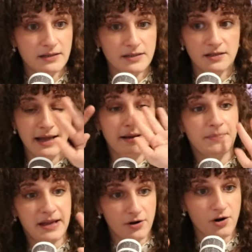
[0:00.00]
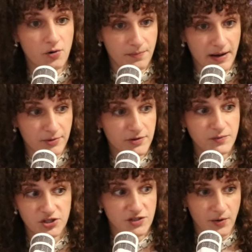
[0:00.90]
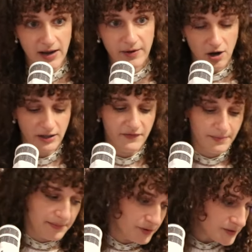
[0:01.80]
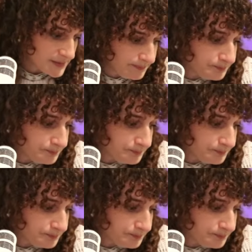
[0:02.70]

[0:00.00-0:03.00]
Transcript: to like be in our own bubbles, which is great. We all live in bubbles.